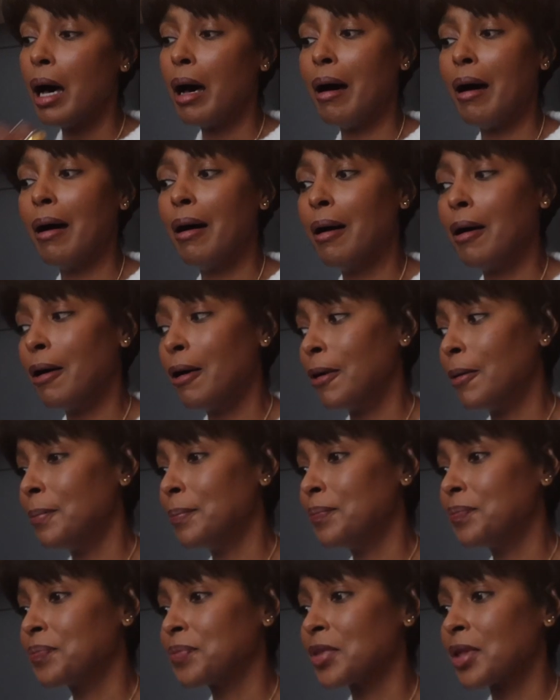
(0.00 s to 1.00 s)

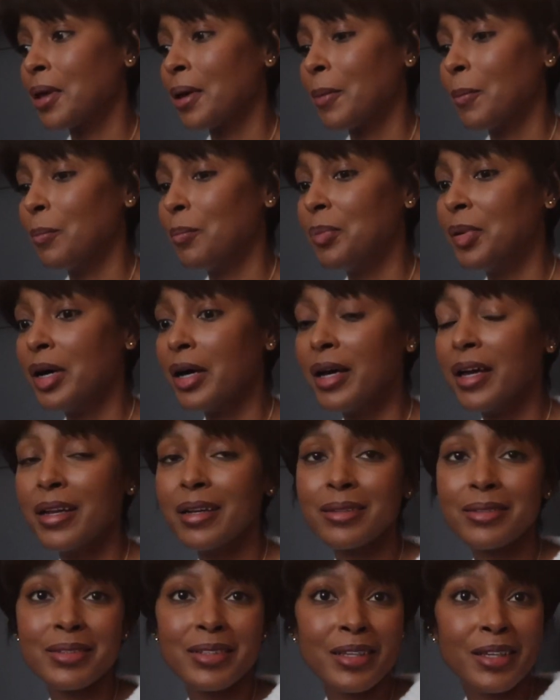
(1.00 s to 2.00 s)

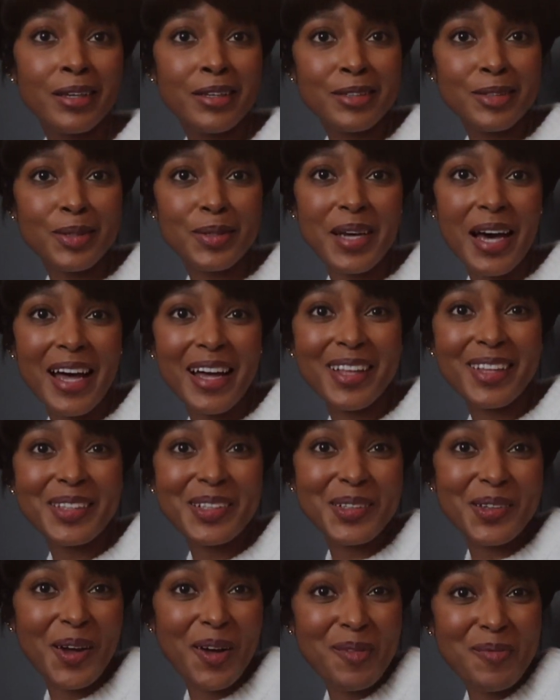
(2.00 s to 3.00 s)
But you got a
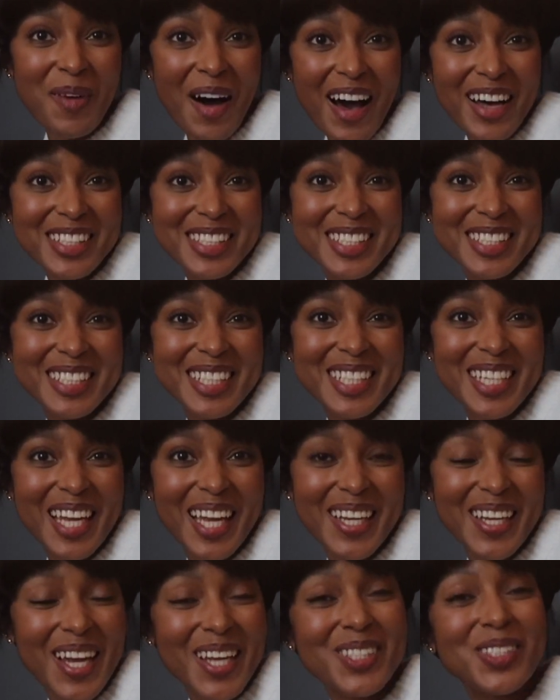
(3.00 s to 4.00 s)
little unboxing today,
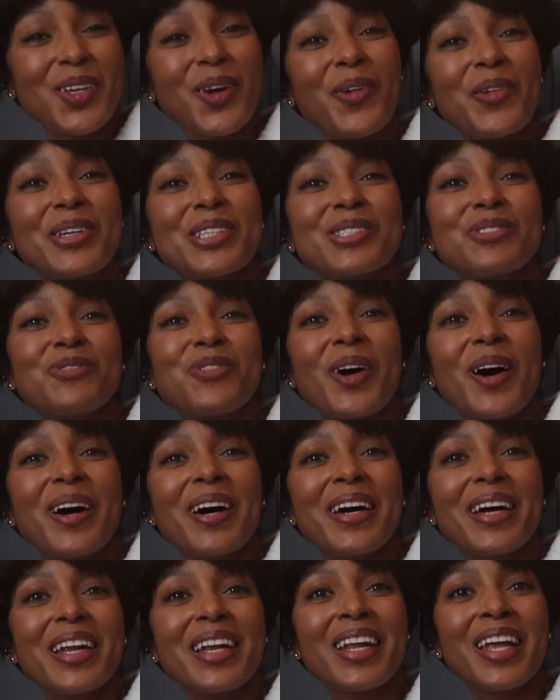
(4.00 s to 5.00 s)
and that's always
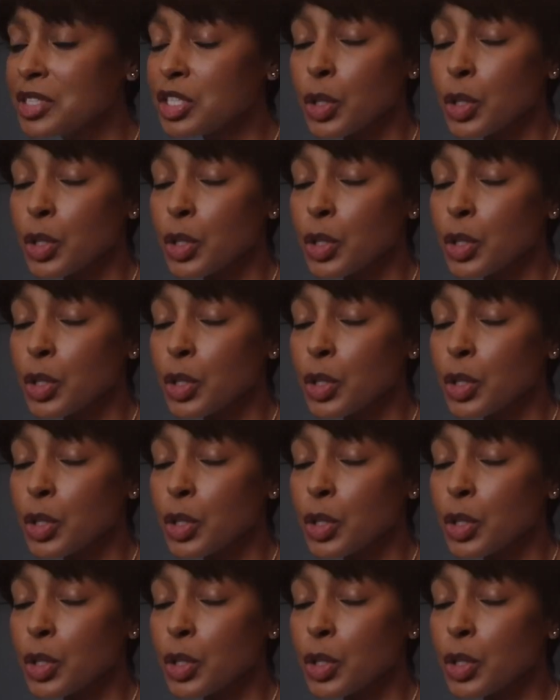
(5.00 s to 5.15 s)
fun.